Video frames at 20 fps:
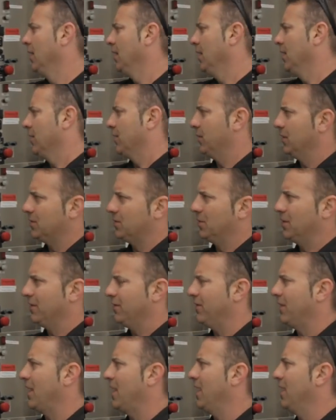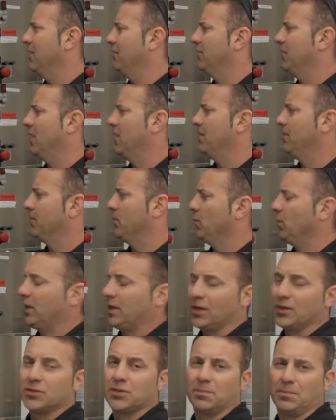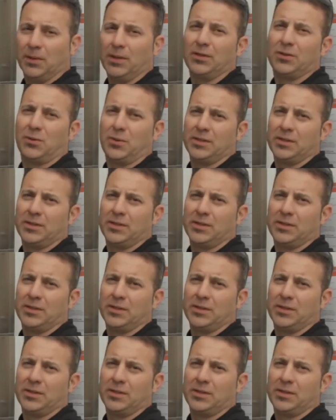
325. We can also build